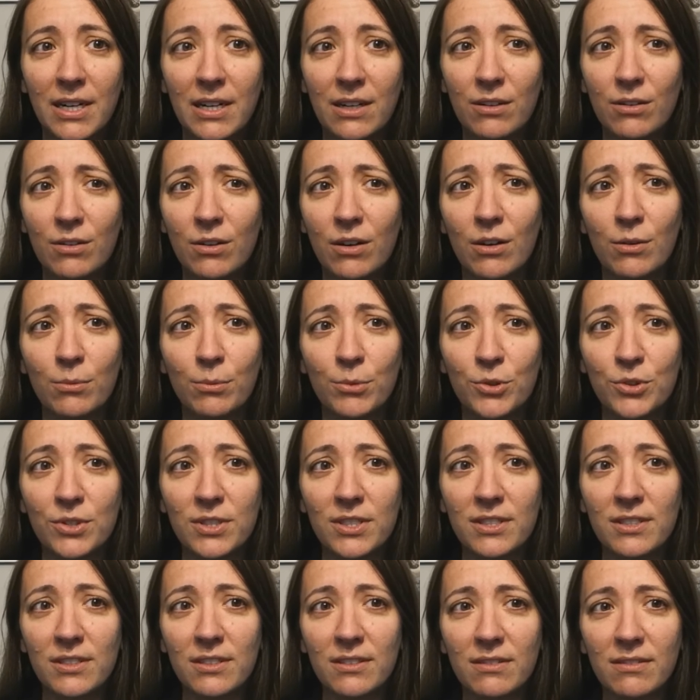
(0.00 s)
almost
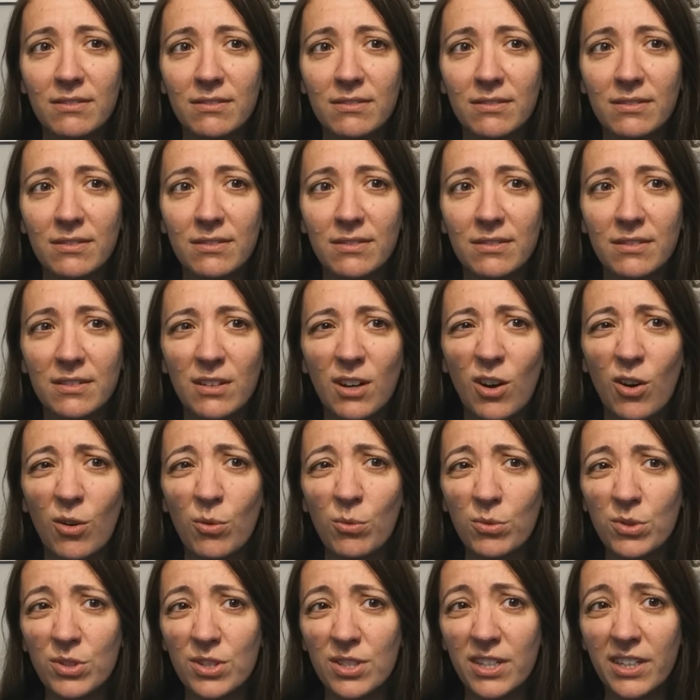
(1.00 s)

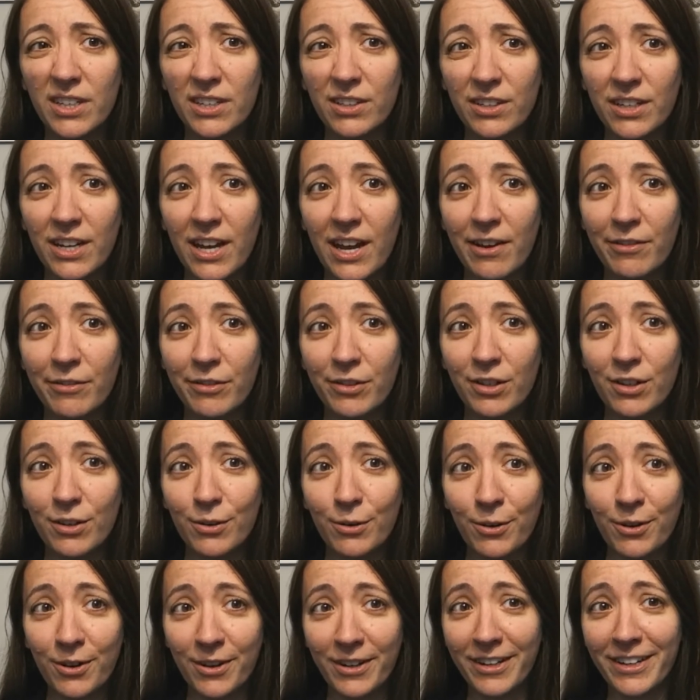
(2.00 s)
a year and a half
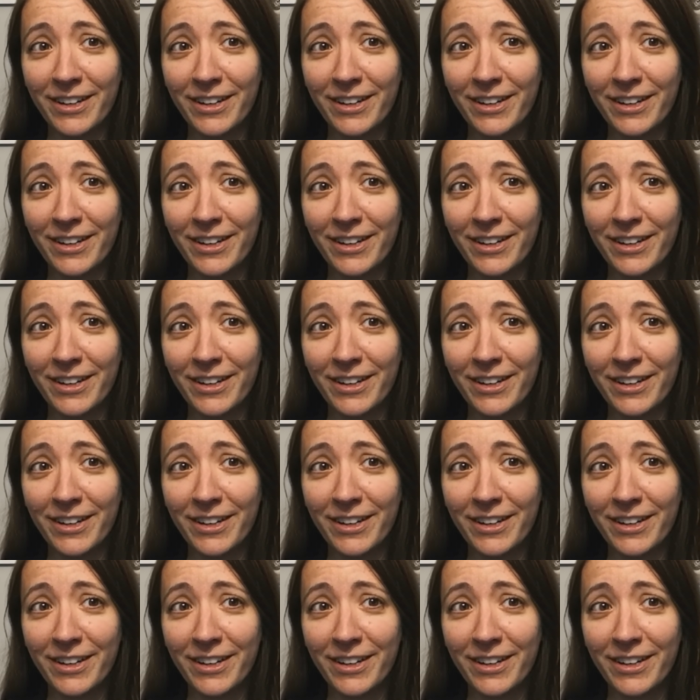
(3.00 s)
ago.